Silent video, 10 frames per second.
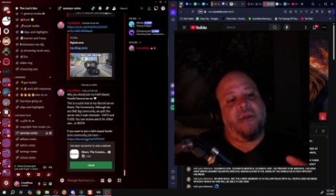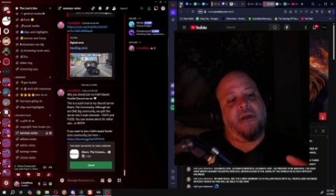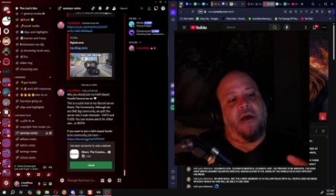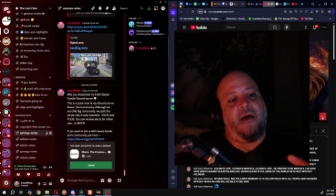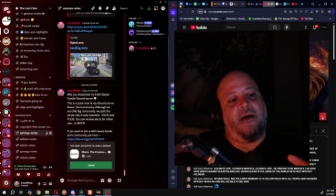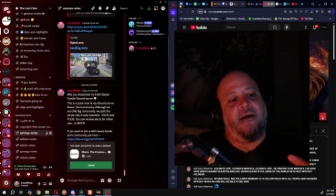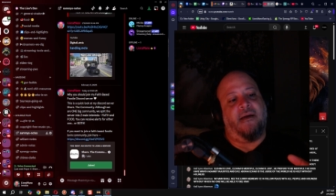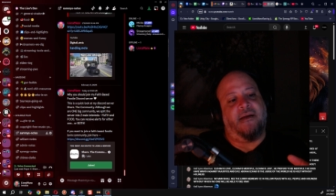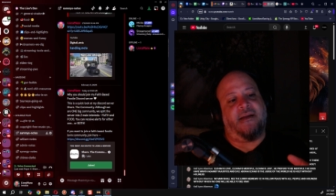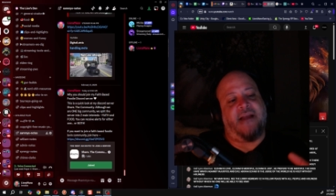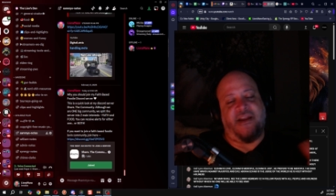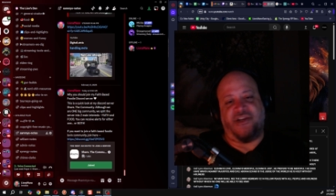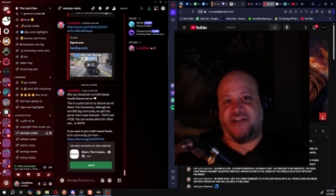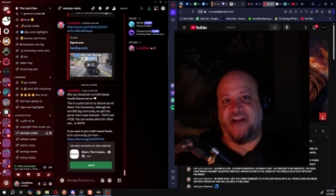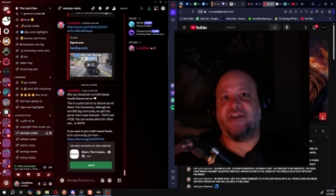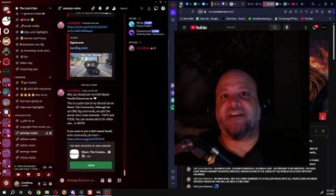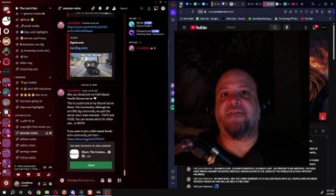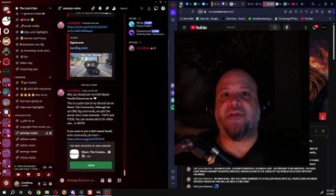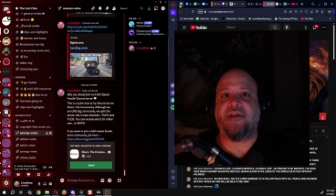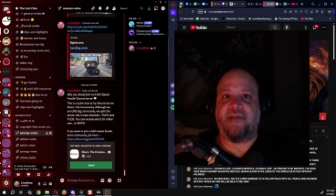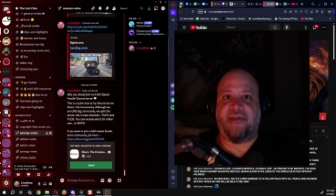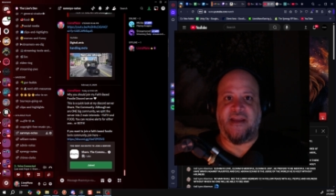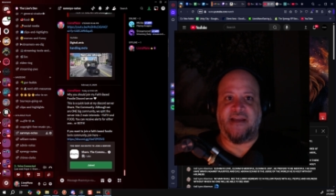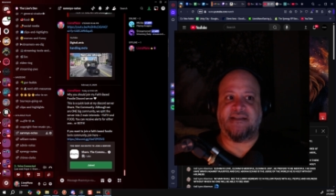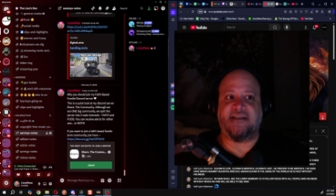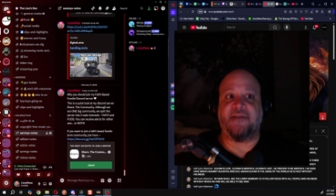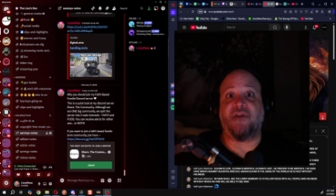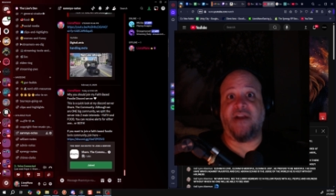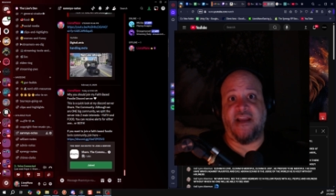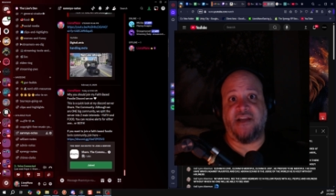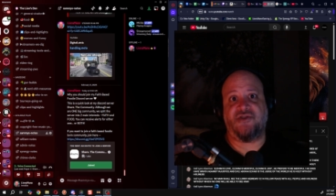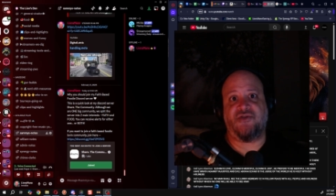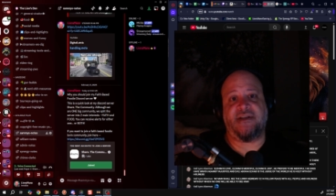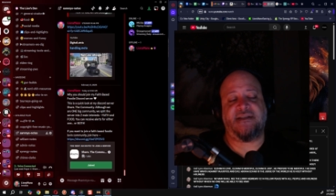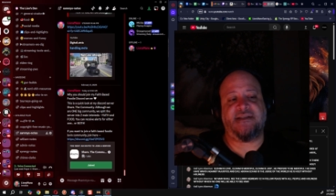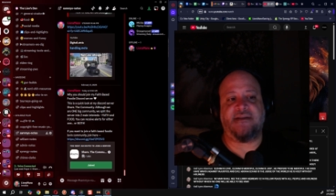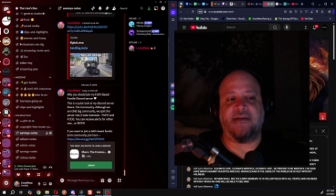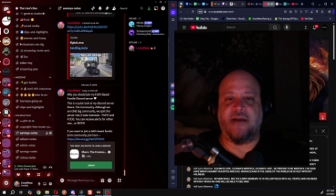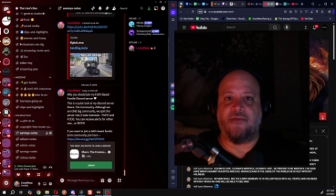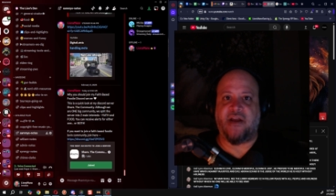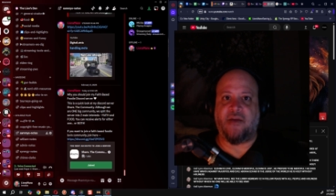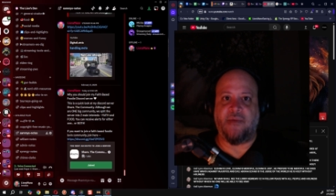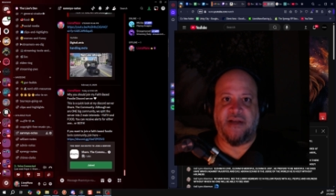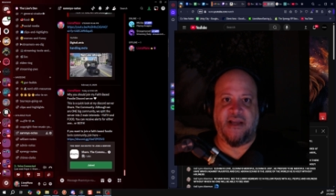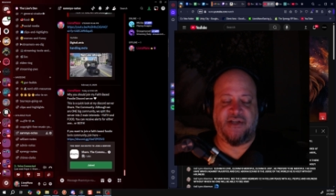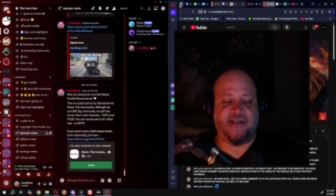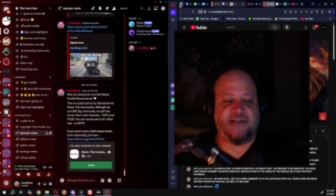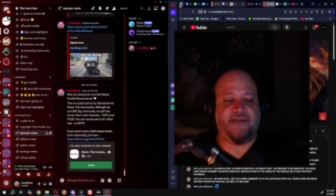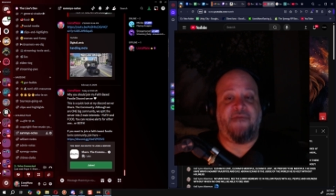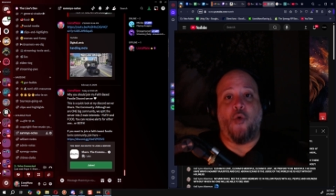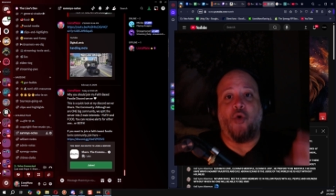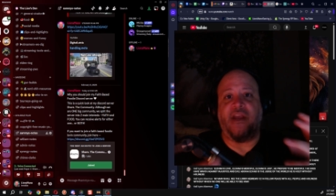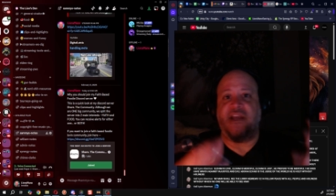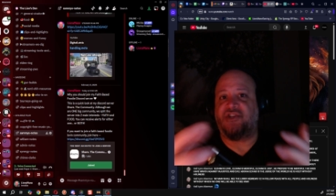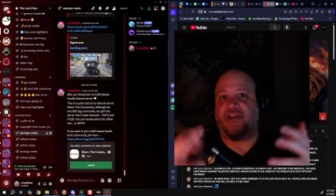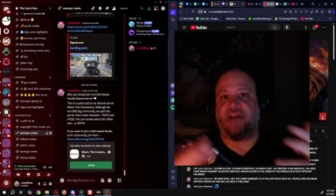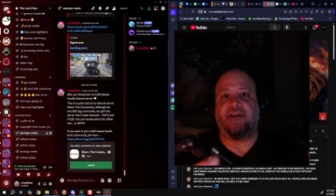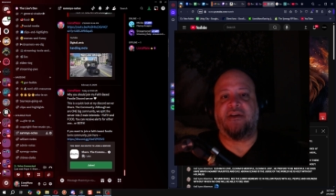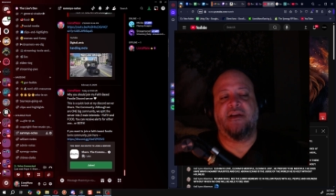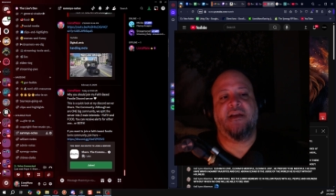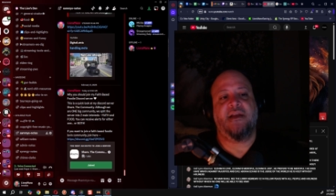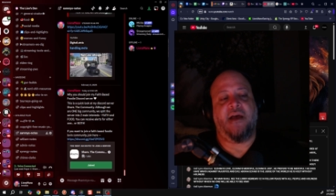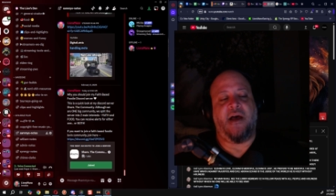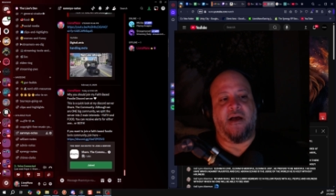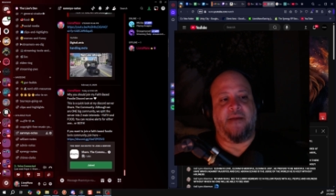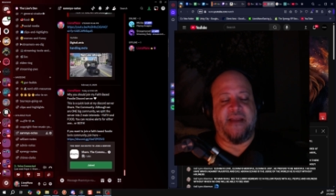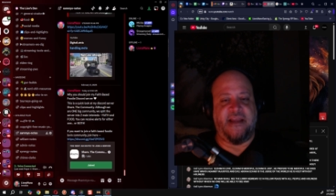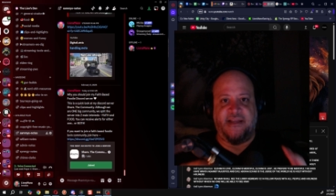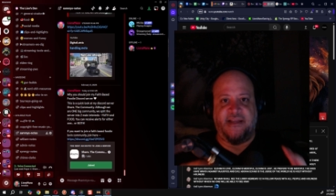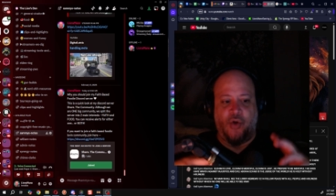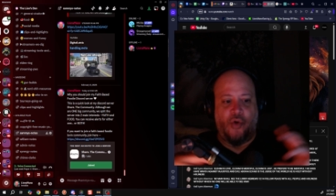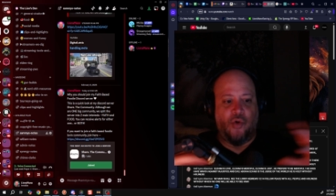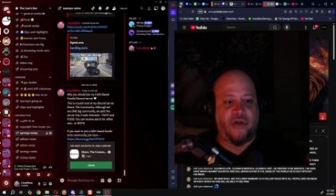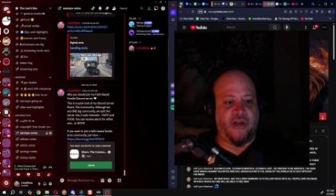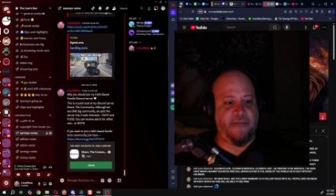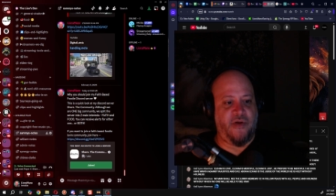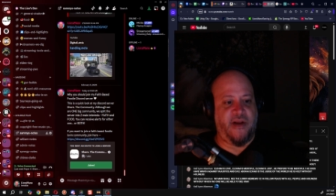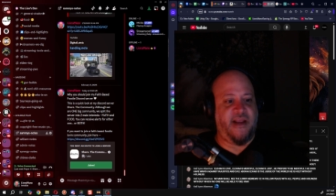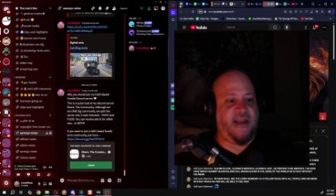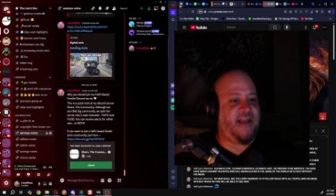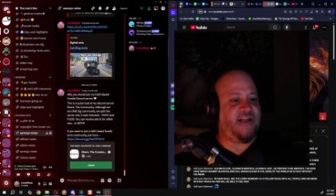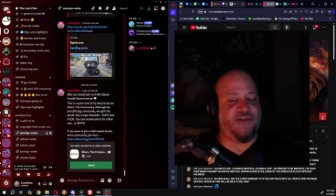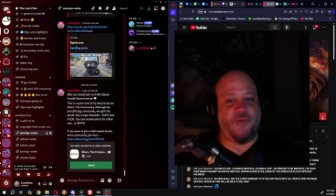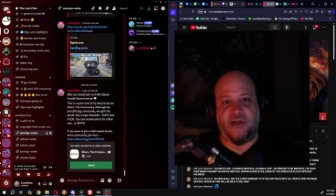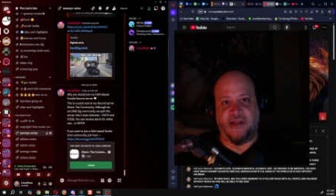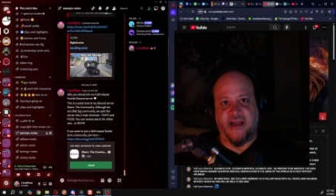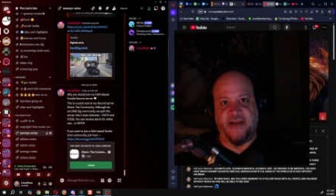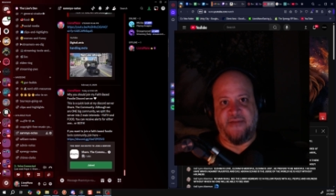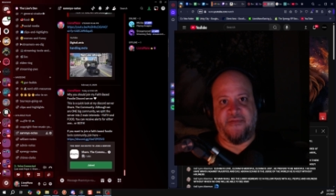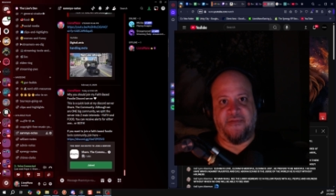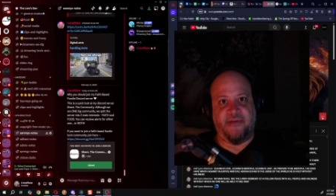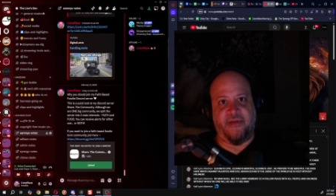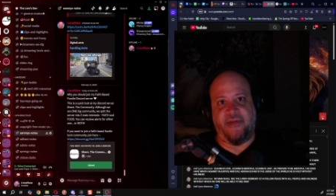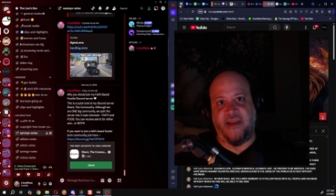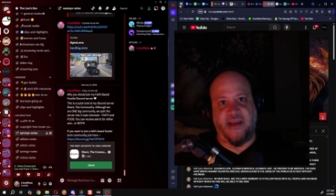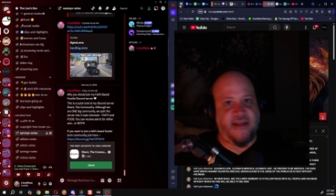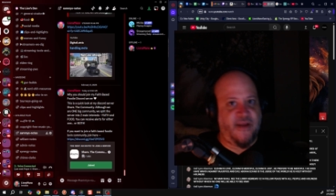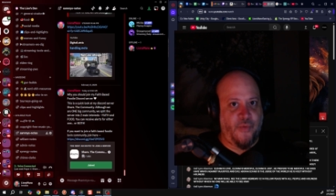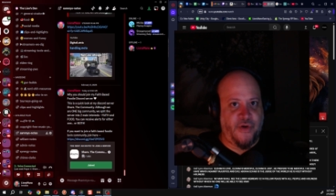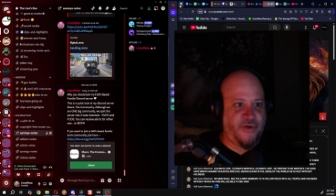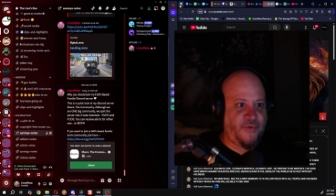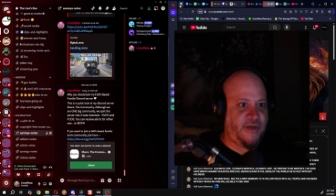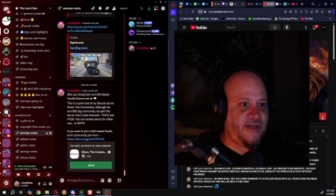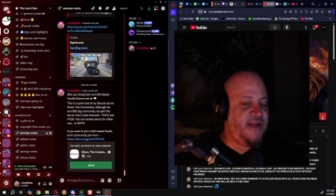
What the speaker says: kind of share different things, different interests and recommendations for each other in this whole community and doing life thing that we're doing.